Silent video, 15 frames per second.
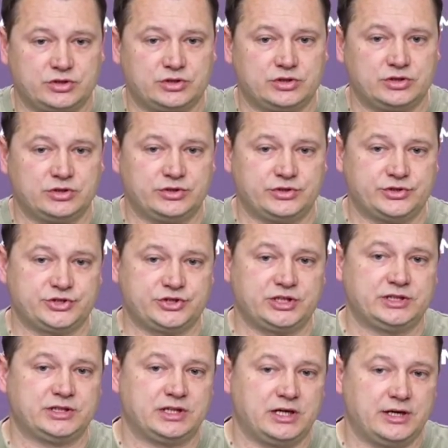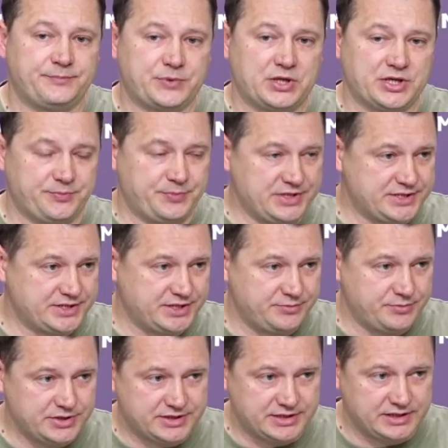temporary bridge, full
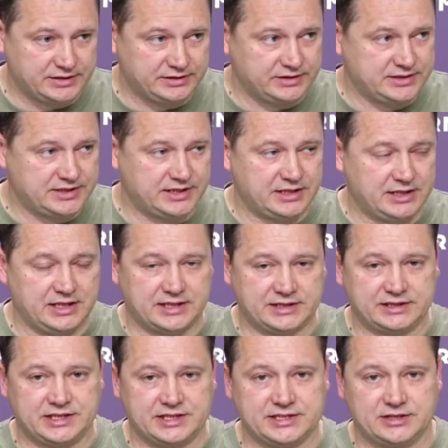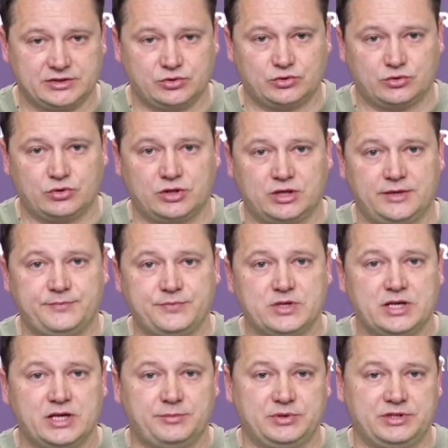bridge. And
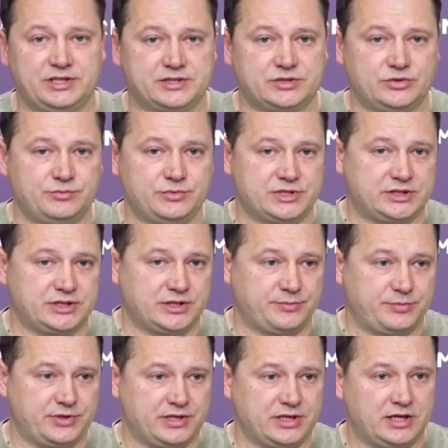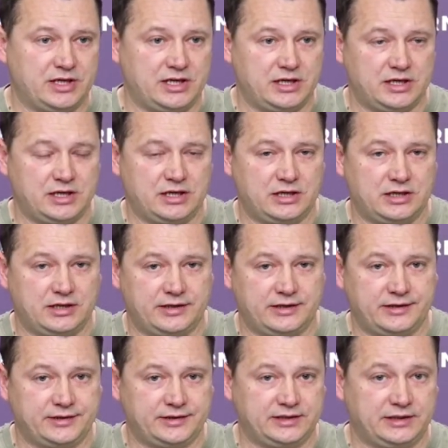European bridge, also R30
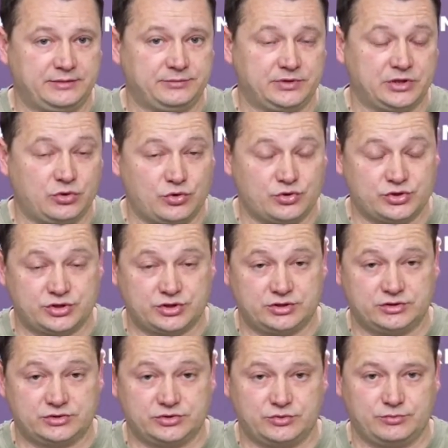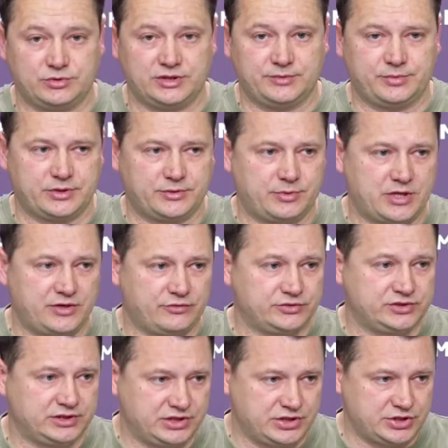road, also there we
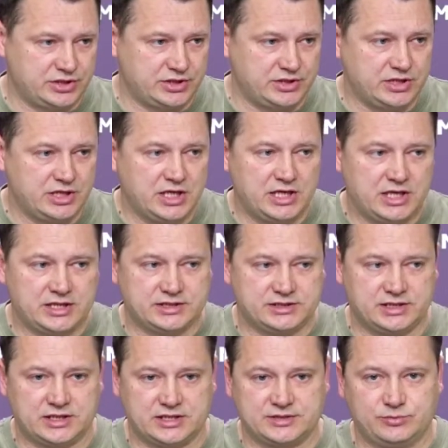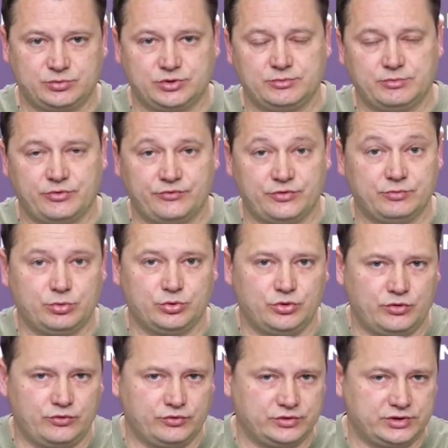made the bridge in a
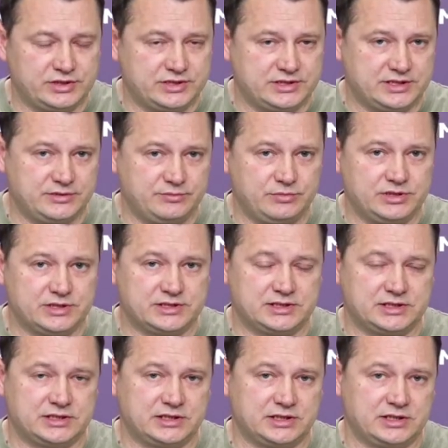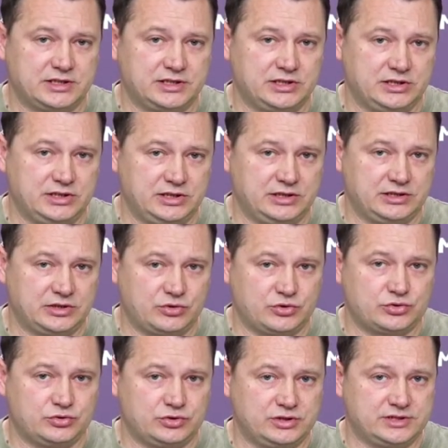week, and we'll rebuild the
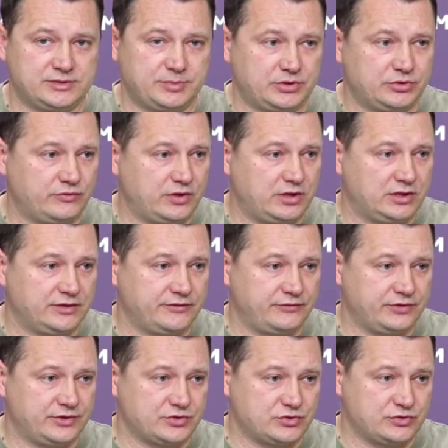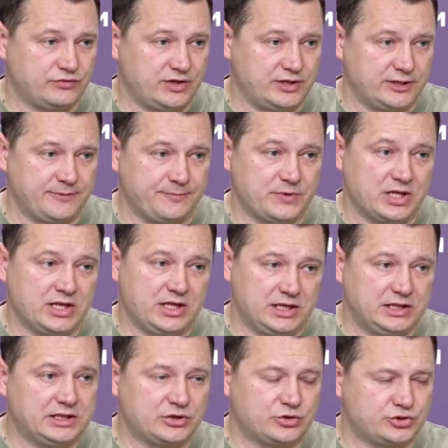bridge, and we also planned
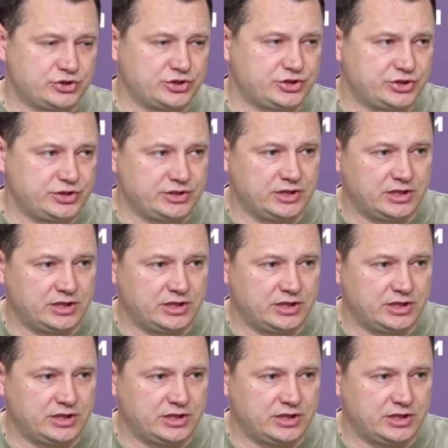financing for it.